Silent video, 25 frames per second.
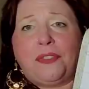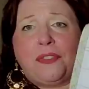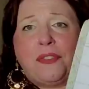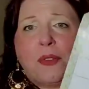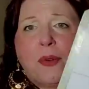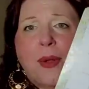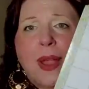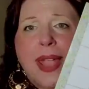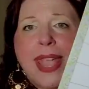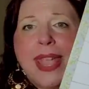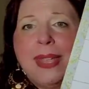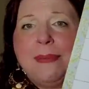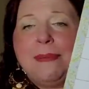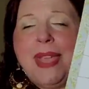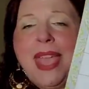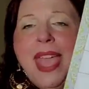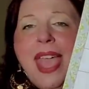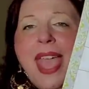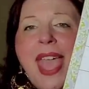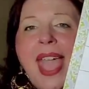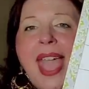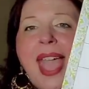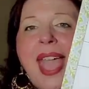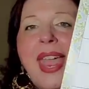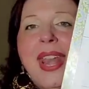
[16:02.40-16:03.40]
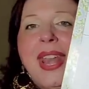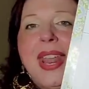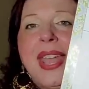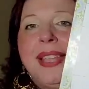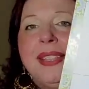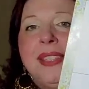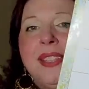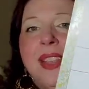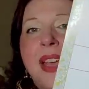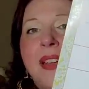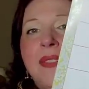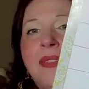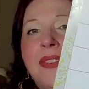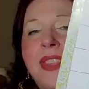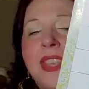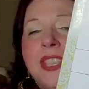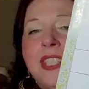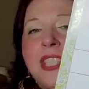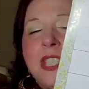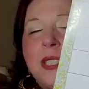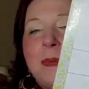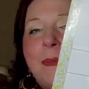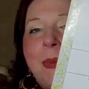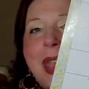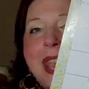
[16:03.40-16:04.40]
frame and I love the
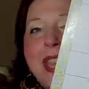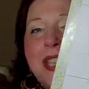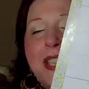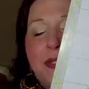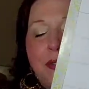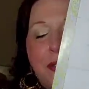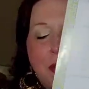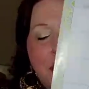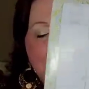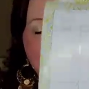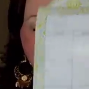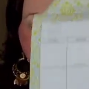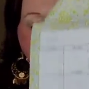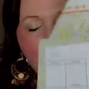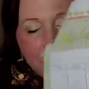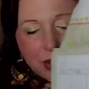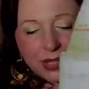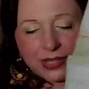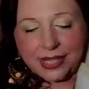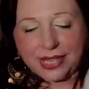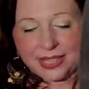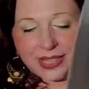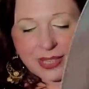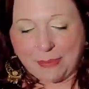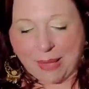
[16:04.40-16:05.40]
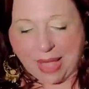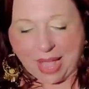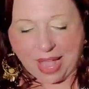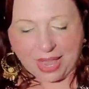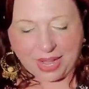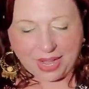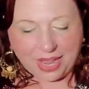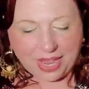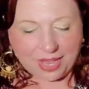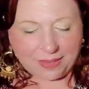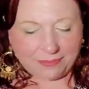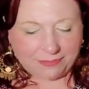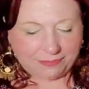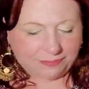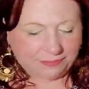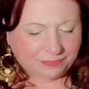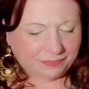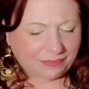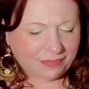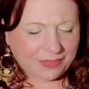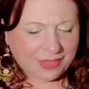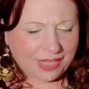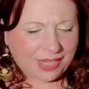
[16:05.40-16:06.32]
space for notes at the bottom.